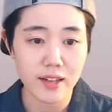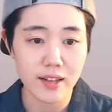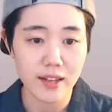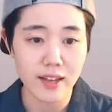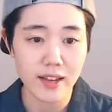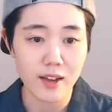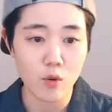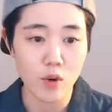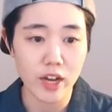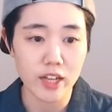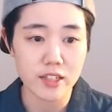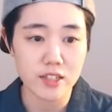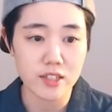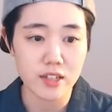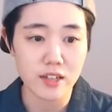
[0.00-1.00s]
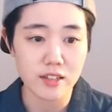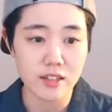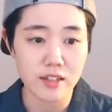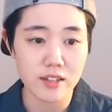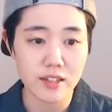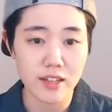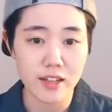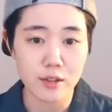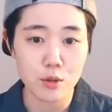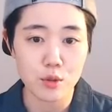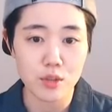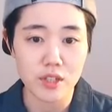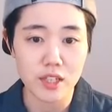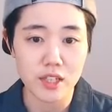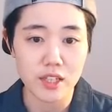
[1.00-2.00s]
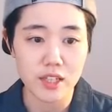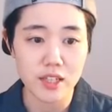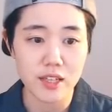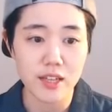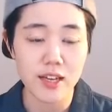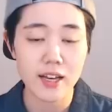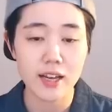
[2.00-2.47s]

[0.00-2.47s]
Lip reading: and white is gonna tenuki,